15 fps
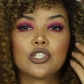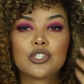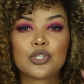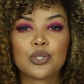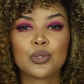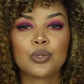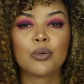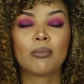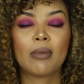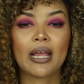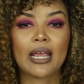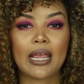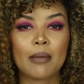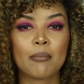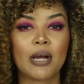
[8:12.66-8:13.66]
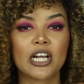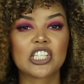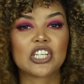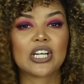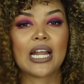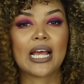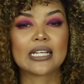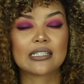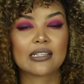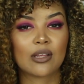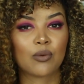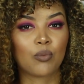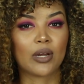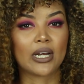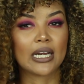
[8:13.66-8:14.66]
do my hair much lighter
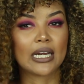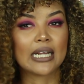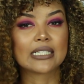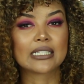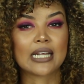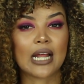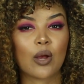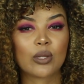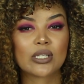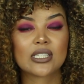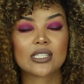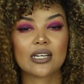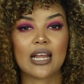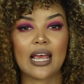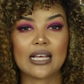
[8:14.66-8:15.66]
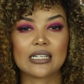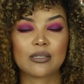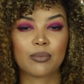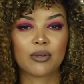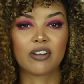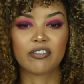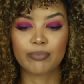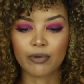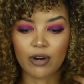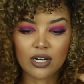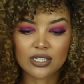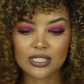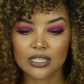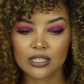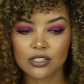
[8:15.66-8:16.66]
than what it is now. It still has a bit of
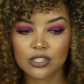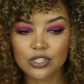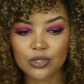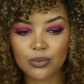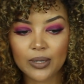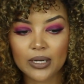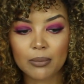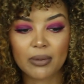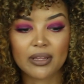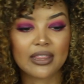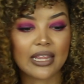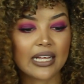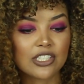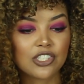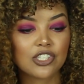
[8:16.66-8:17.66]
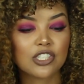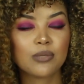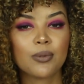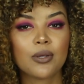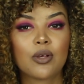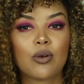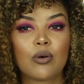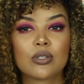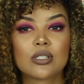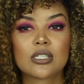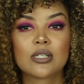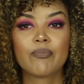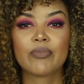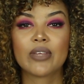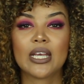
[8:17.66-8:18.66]
brassiness to it, but that's just
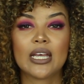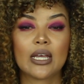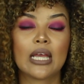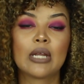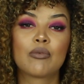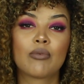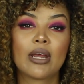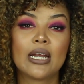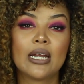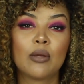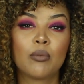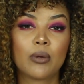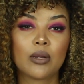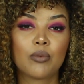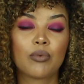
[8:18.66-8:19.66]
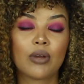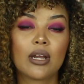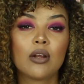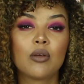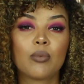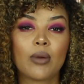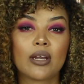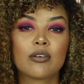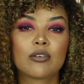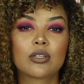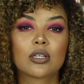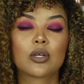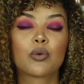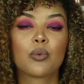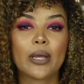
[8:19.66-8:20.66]
because we really went
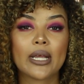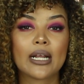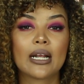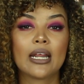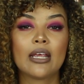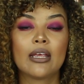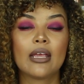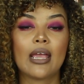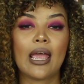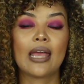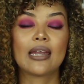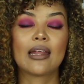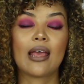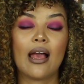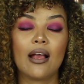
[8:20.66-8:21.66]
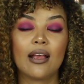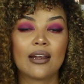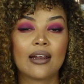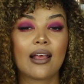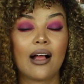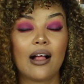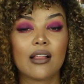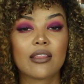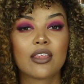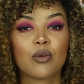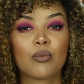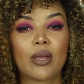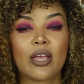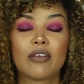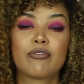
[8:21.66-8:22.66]
quickly and in a healthy
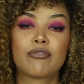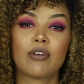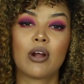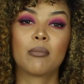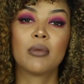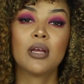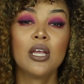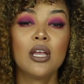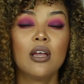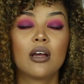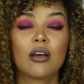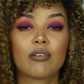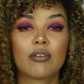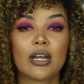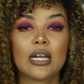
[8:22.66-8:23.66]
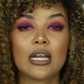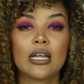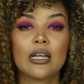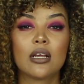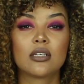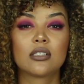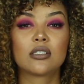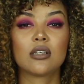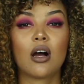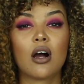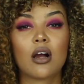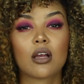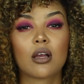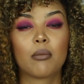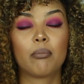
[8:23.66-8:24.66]
way from a really
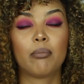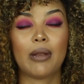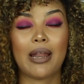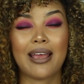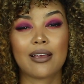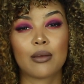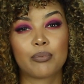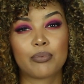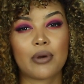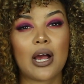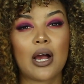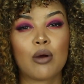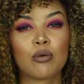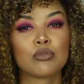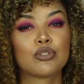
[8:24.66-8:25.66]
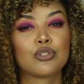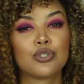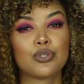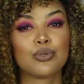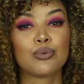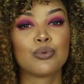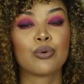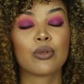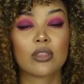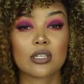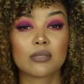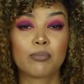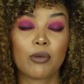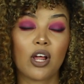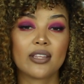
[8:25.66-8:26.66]
dark black brown to
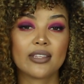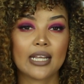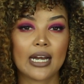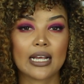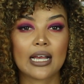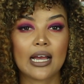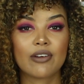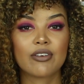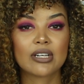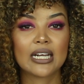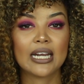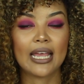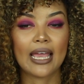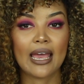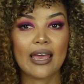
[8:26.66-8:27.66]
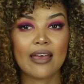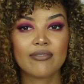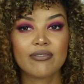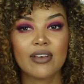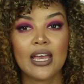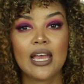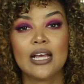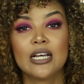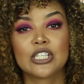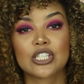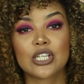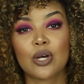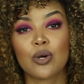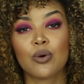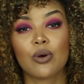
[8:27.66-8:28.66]
the blonde that I currently have.
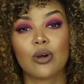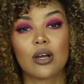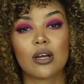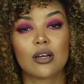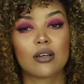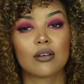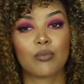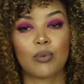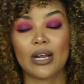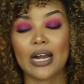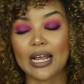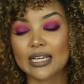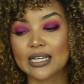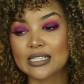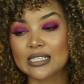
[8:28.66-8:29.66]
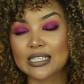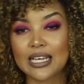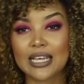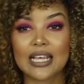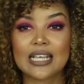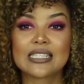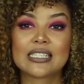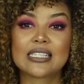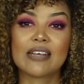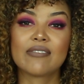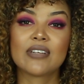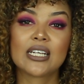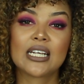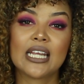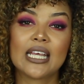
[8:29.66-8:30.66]
So what I can say is
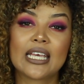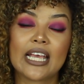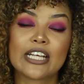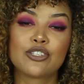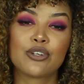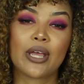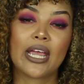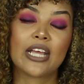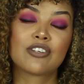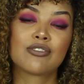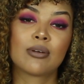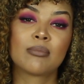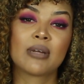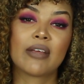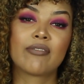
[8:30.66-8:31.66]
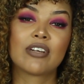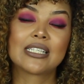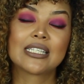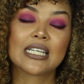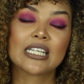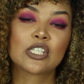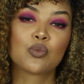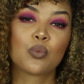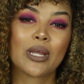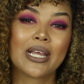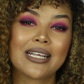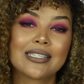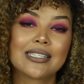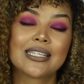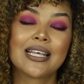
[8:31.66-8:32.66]
definitely get your hair trimmed every 6
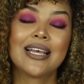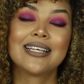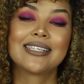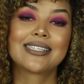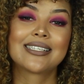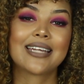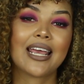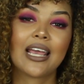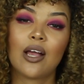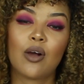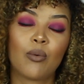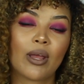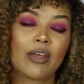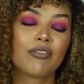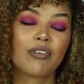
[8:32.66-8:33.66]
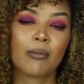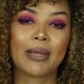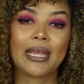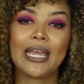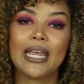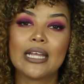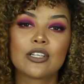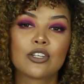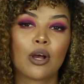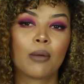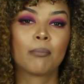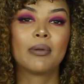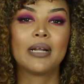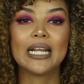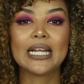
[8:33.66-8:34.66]
weeks. Stay away from heat
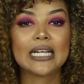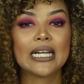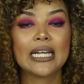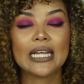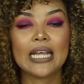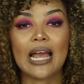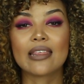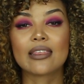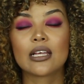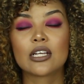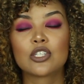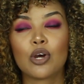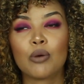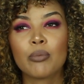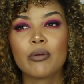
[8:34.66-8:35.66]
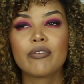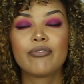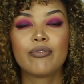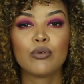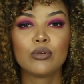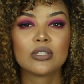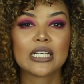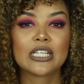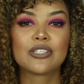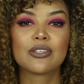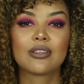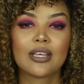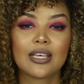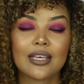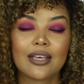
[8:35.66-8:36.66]
completely. I think don't be fooled into
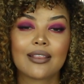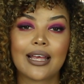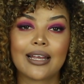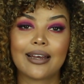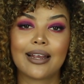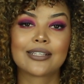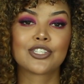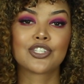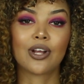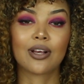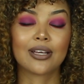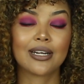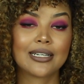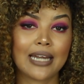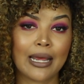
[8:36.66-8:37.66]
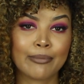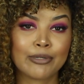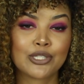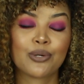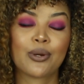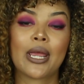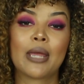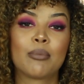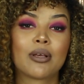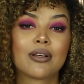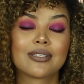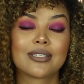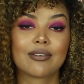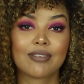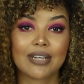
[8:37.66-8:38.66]
thinking that it's not going to damage your hair,
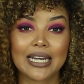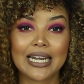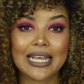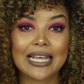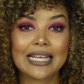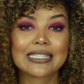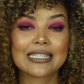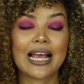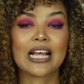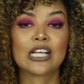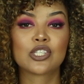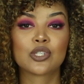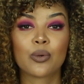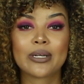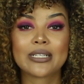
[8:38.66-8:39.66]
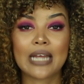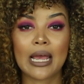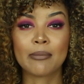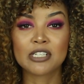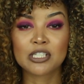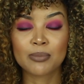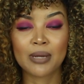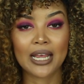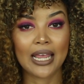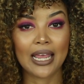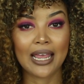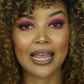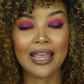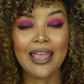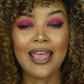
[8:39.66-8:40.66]
because it really is. I saw it damage my
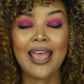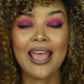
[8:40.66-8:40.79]
hair,